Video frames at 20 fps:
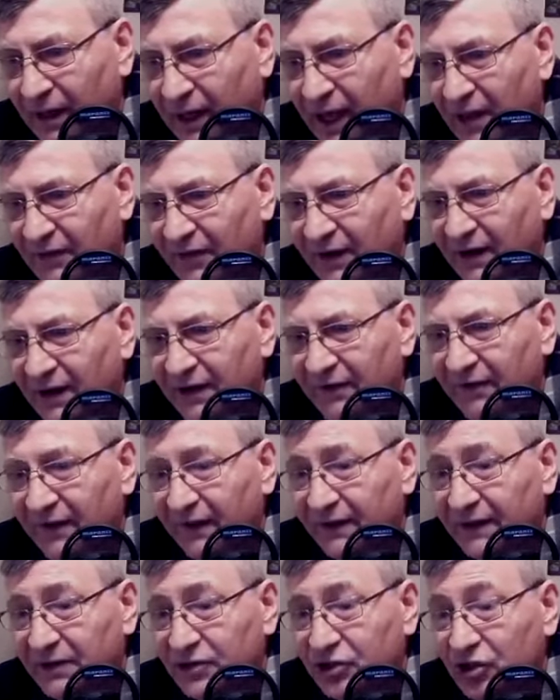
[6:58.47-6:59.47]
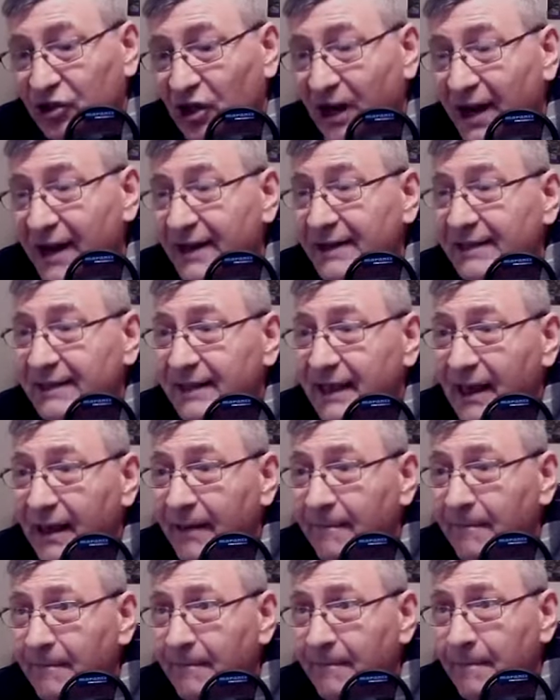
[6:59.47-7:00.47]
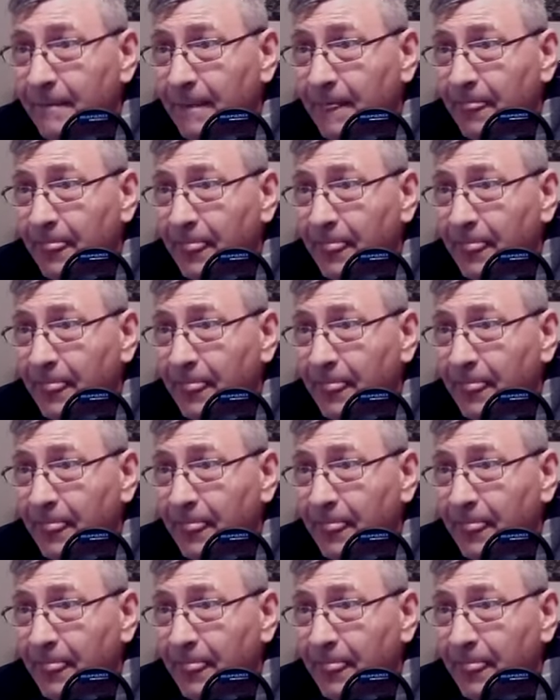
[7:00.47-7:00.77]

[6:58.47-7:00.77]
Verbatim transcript: Heavenly Father, chase them